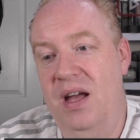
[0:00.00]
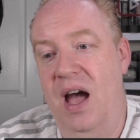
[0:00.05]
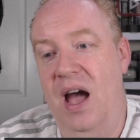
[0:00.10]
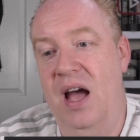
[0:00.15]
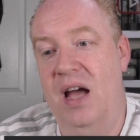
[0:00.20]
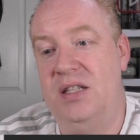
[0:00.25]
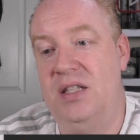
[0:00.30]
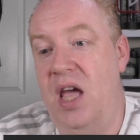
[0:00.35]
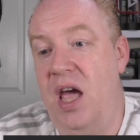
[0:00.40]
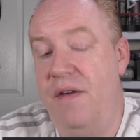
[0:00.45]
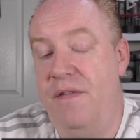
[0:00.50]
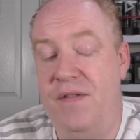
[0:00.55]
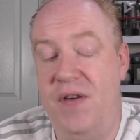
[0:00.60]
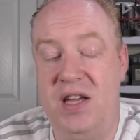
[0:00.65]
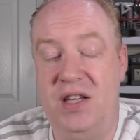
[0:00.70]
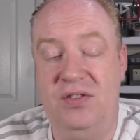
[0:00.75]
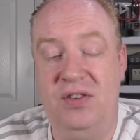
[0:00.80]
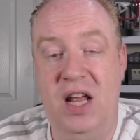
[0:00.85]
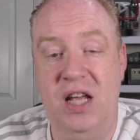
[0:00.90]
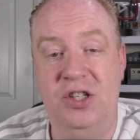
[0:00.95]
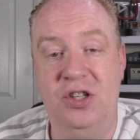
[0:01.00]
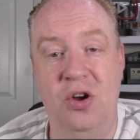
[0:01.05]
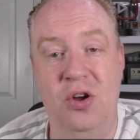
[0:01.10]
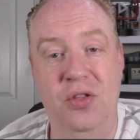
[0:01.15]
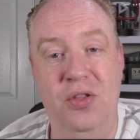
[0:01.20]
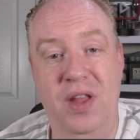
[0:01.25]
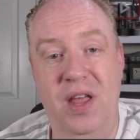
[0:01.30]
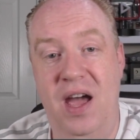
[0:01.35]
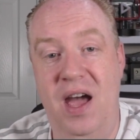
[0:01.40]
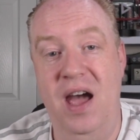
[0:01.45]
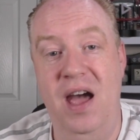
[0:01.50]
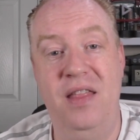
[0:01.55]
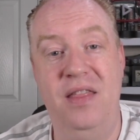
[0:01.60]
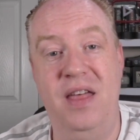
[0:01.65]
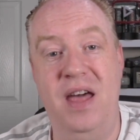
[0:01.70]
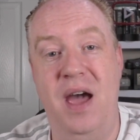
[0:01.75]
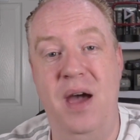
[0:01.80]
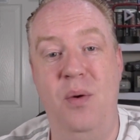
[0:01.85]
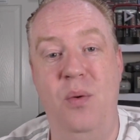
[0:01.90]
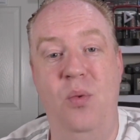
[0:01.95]
So yeah, thanks for that, John.
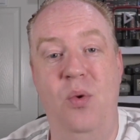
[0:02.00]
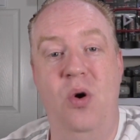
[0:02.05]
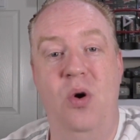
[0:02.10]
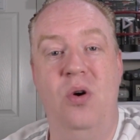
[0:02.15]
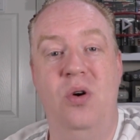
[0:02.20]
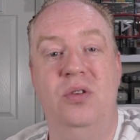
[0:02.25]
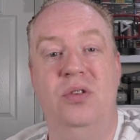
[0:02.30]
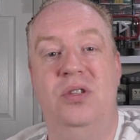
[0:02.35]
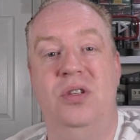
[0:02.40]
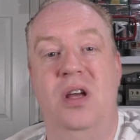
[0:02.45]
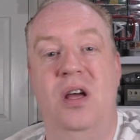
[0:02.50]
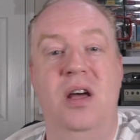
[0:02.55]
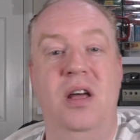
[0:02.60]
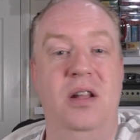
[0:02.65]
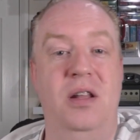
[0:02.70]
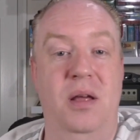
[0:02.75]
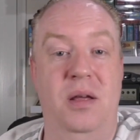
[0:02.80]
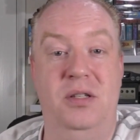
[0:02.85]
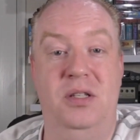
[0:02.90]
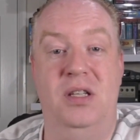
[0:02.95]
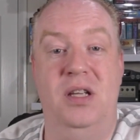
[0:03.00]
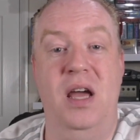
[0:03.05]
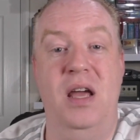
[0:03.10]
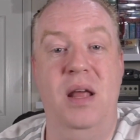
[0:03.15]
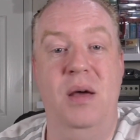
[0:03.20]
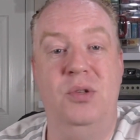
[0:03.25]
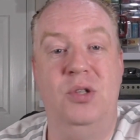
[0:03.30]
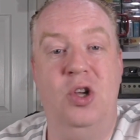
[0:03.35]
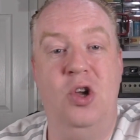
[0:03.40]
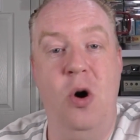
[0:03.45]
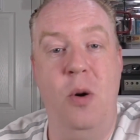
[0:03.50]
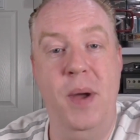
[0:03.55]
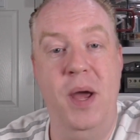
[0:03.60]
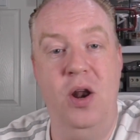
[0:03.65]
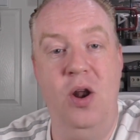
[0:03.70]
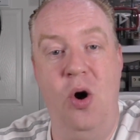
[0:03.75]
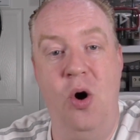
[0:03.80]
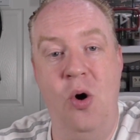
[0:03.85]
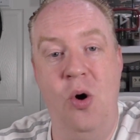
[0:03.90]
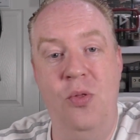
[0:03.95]
That was, as I say, that was a
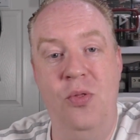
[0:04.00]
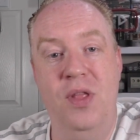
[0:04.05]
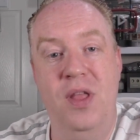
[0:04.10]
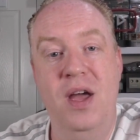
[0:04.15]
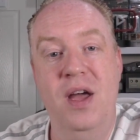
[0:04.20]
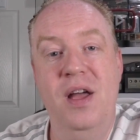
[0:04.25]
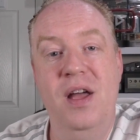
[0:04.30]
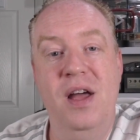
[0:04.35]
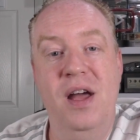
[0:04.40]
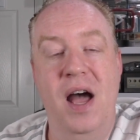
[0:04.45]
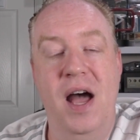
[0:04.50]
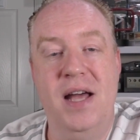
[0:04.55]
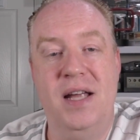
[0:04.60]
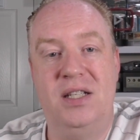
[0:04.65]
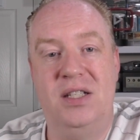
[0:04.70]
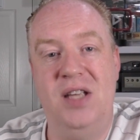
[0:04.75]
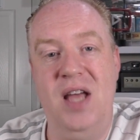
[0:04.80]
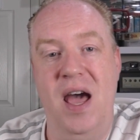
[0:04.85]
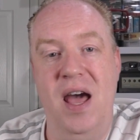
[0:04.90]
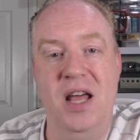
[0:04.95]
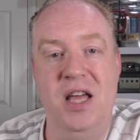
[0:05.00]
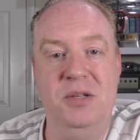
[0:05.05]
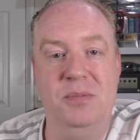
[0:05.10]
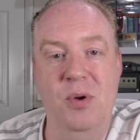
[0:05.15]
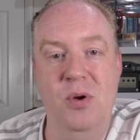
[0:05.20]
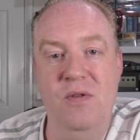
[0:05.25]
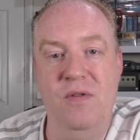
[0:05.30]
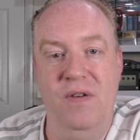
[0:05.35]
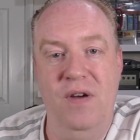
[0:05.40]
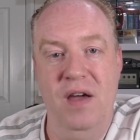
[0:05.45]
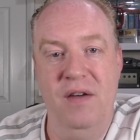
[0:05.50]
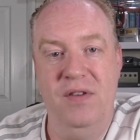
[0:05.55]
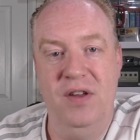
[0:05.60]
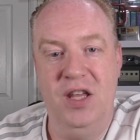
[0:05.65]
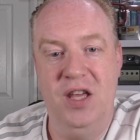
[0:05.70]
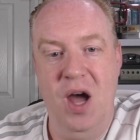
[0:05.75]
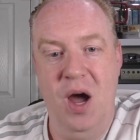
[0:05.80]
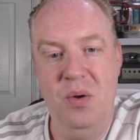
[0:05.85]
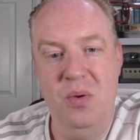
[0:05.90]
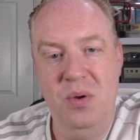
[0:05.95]
comment on Saturday's boot fair
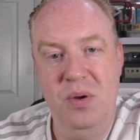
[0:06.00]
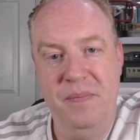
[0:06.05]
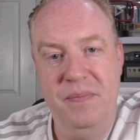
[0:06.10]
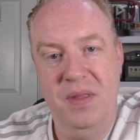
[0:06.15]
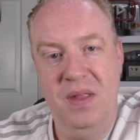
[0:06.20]
video,